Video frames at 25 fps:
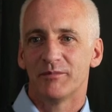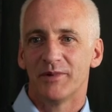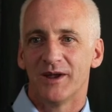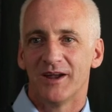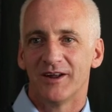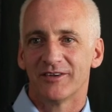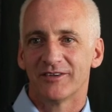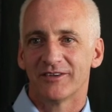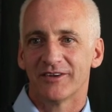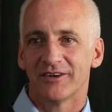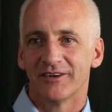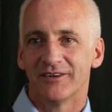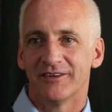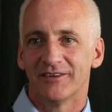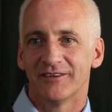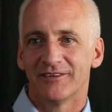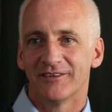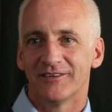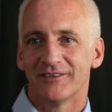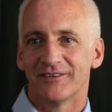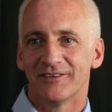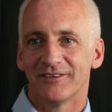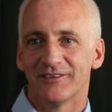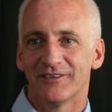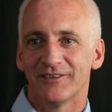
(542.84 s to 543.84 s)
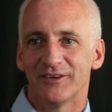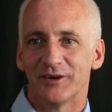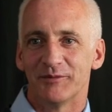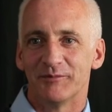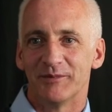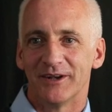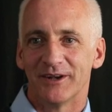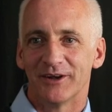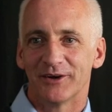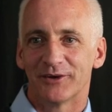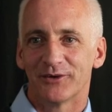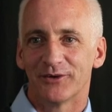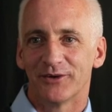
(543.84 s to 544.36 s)
pestering Jimmy
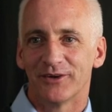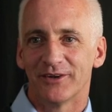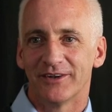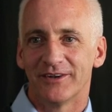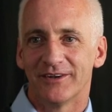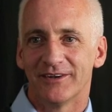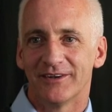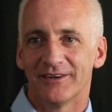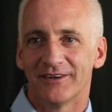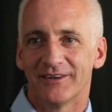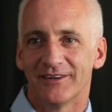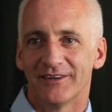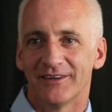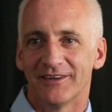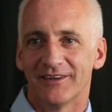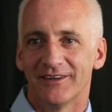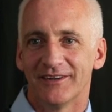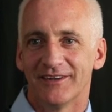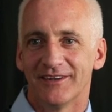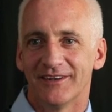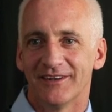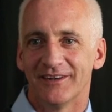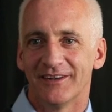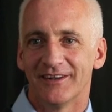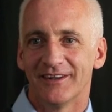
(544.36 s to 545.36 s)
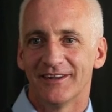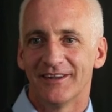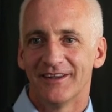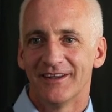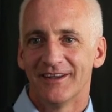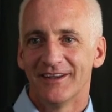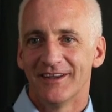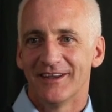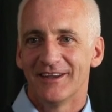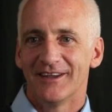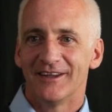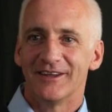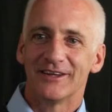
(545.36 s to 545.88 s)
Nicholl, and
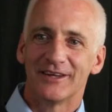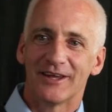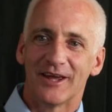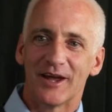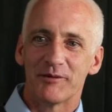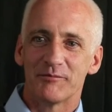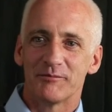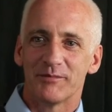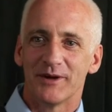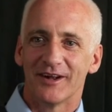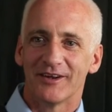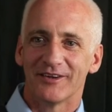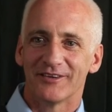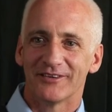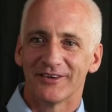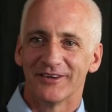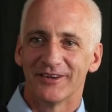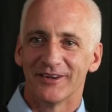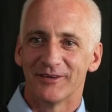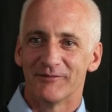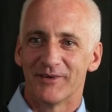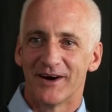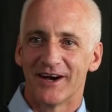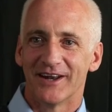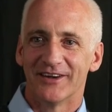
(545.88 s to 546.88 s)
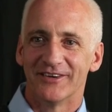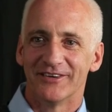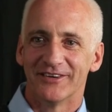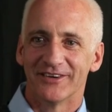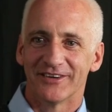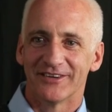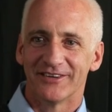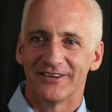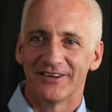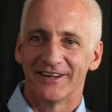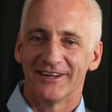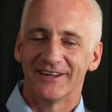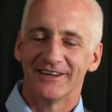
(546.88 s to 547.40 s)
he kept pestering the manager,
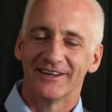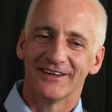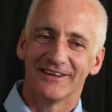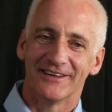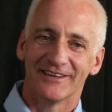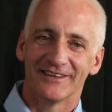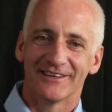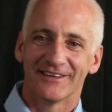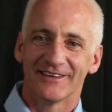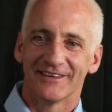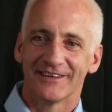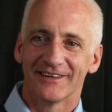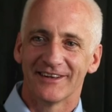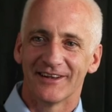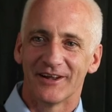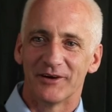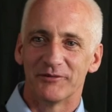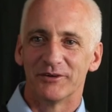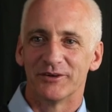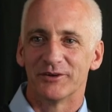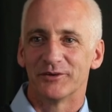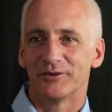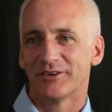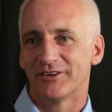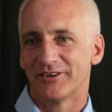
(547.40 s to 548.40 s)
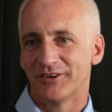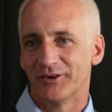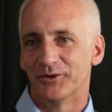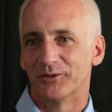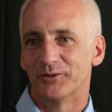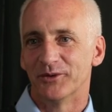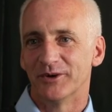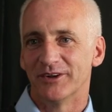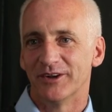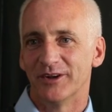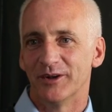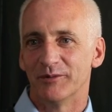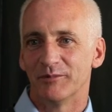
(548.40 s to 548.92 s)
saying that I was still
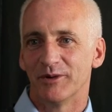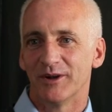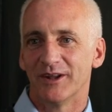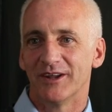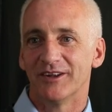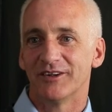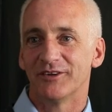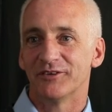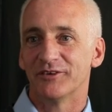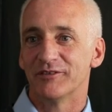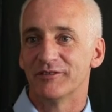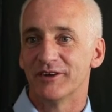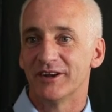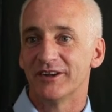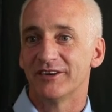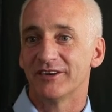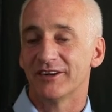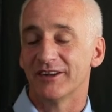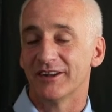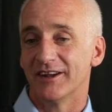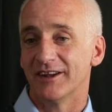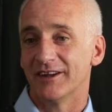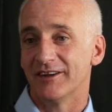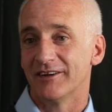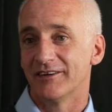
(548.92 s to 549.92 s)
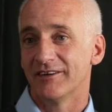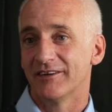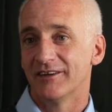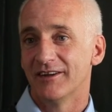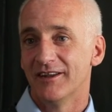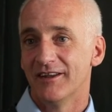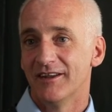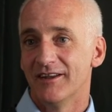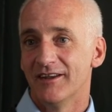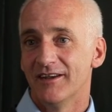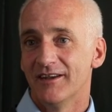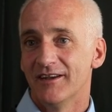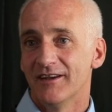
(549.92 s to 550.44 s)
wanting to play. So eventually,
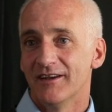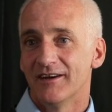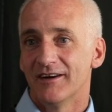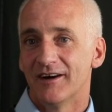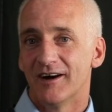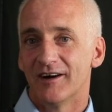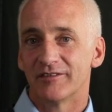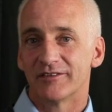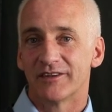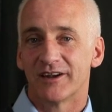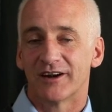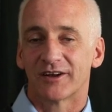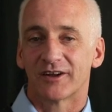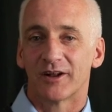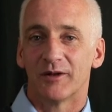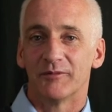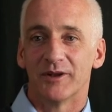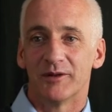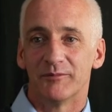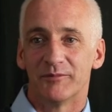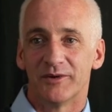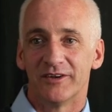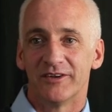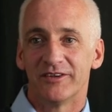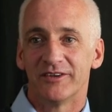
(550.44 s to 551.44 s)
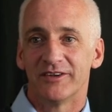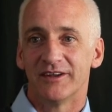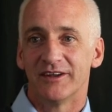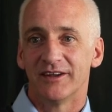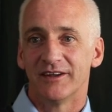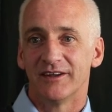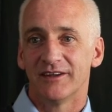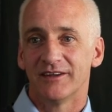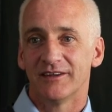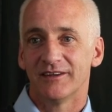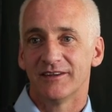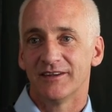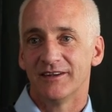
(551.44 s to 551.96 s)
after a couple of months, he
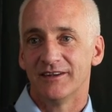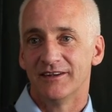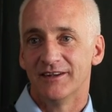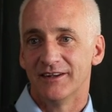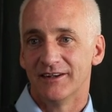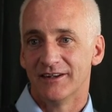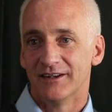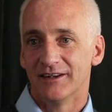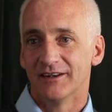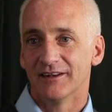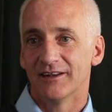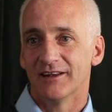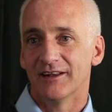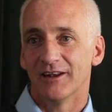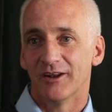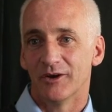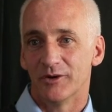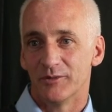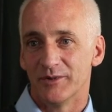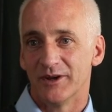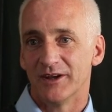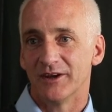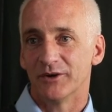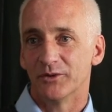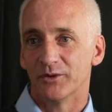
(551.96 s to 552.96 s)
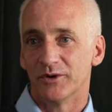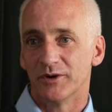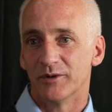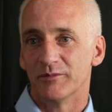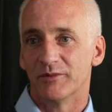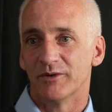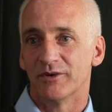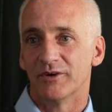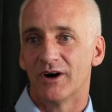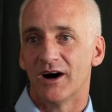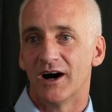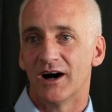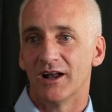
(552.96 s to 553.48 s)
did allow me to go to
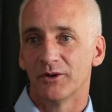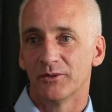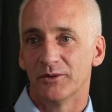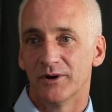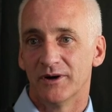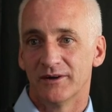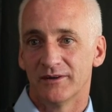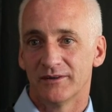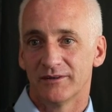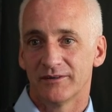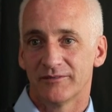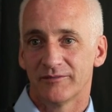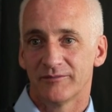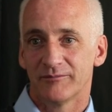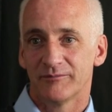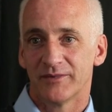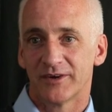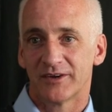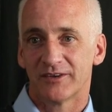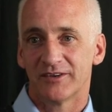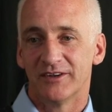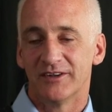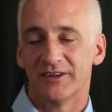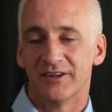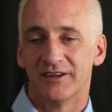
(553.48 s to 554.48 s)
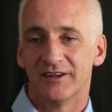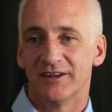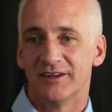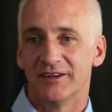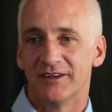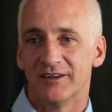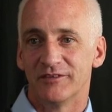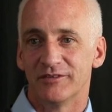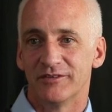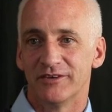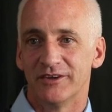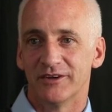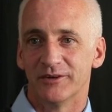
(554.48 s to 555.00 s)
Alloa, because it didn't
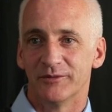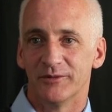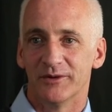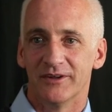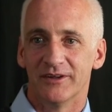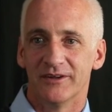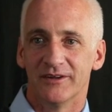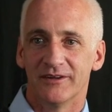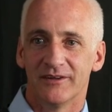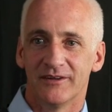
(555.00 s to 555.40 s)
interfere with